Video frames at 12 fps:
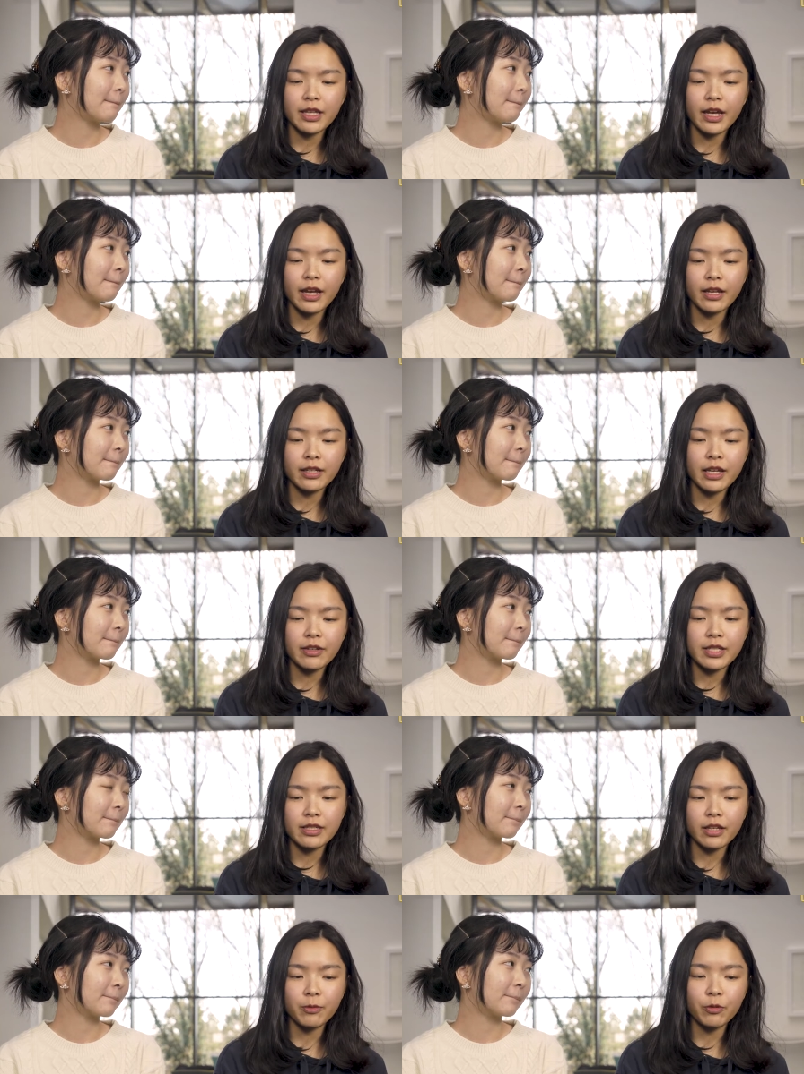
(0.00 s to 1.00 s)
Speaker 1: like in
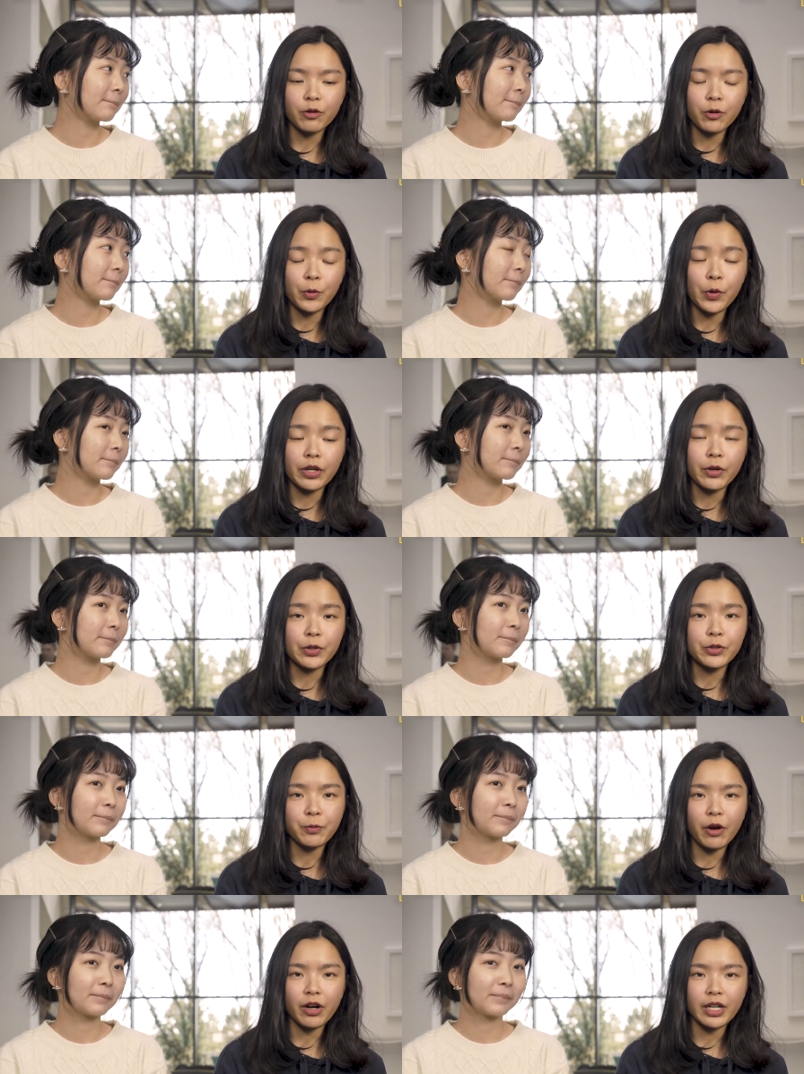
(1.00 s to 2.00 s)
Singapore, we go to
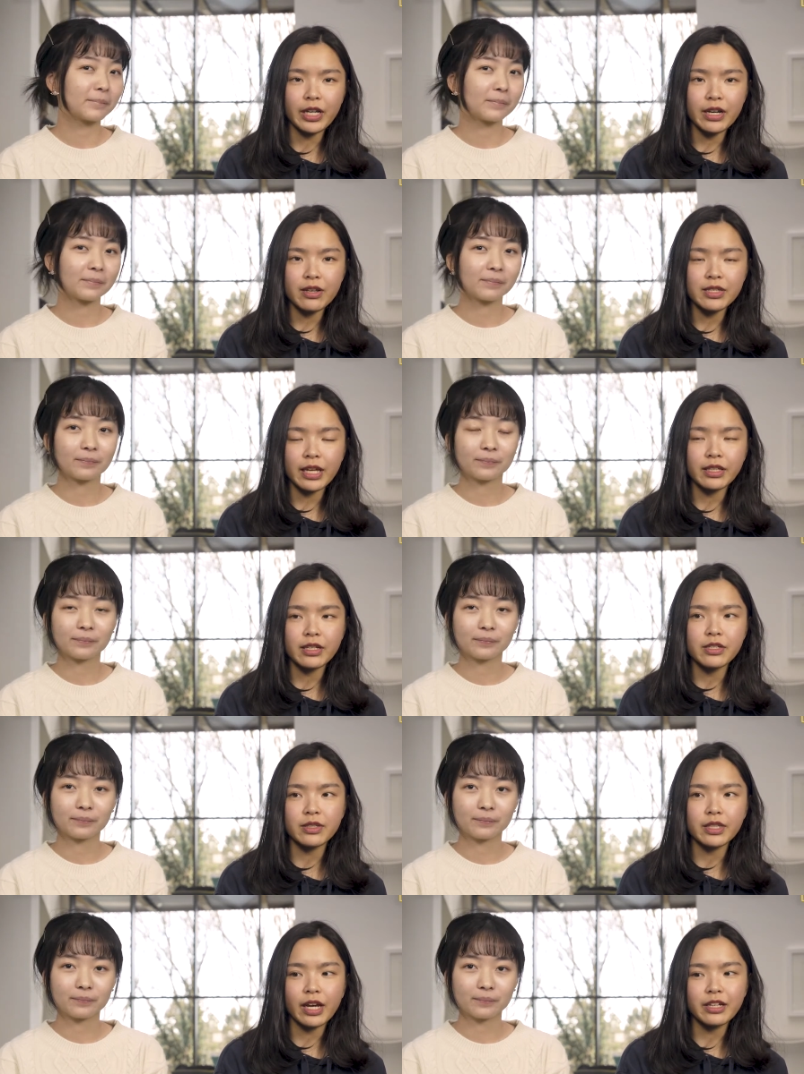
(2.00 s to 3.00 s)
markets and it's
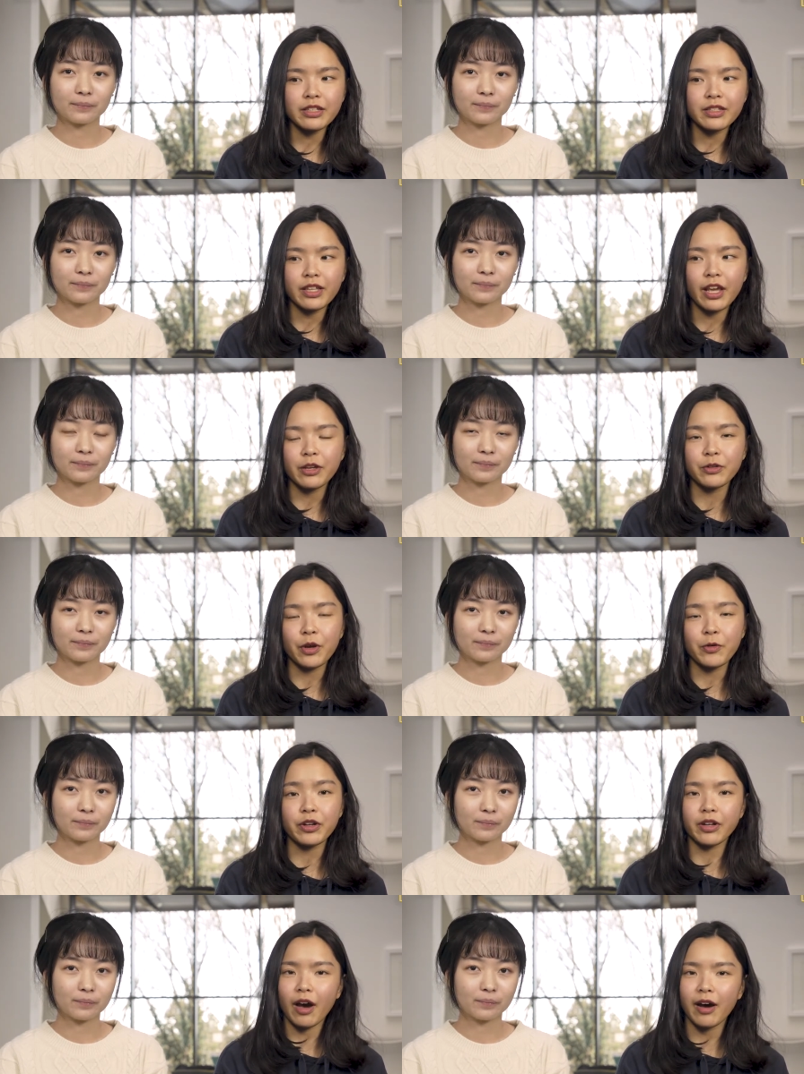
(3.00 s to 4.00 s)
nice day, you know,
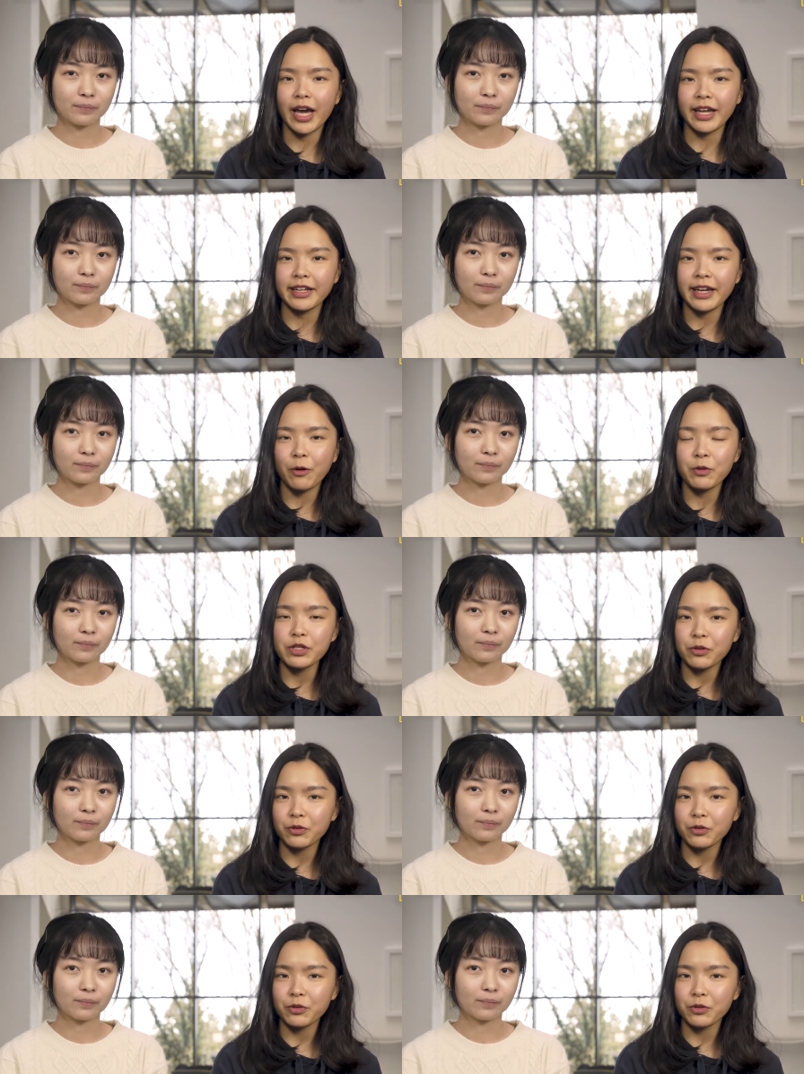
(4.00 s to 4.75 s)
you're not hanging out with